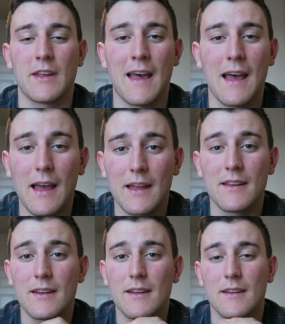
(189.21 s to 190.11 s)

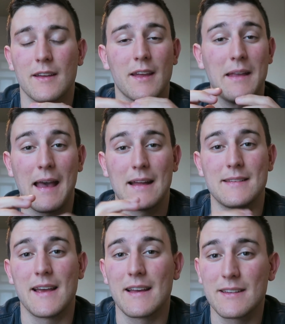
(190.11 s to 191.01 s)
had like a CAD
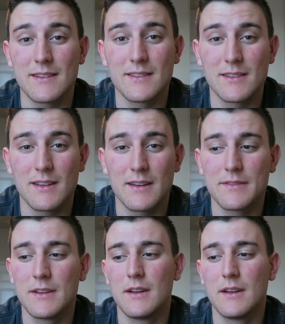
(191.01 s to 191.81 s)
test and stuff.